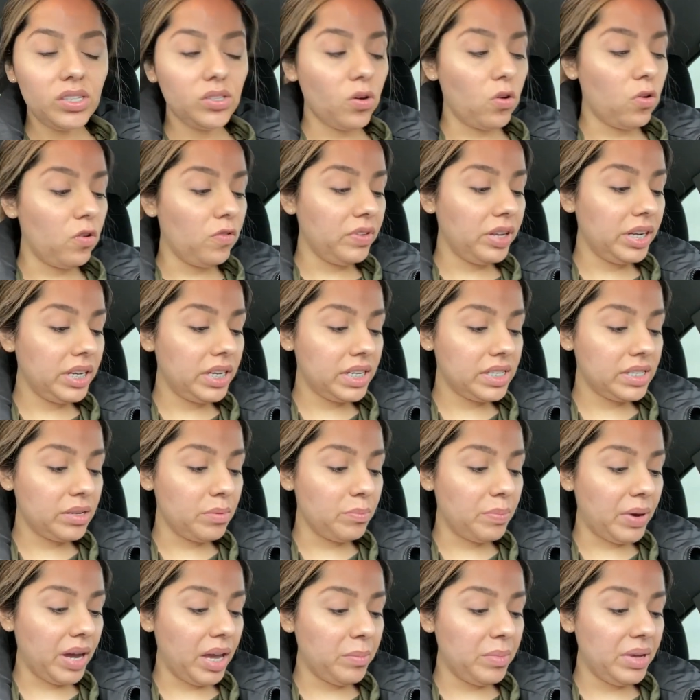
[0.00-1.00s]
So hopefully it doesn't
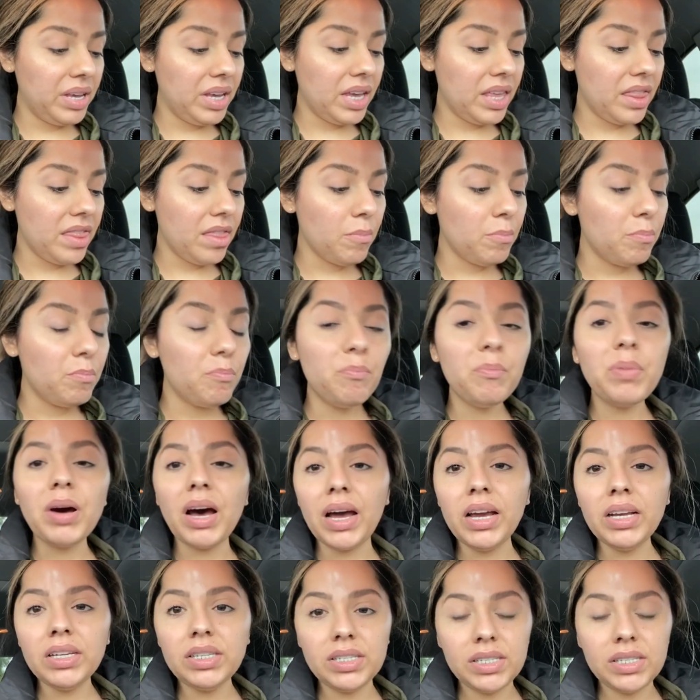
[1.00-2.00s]
bite me in the butt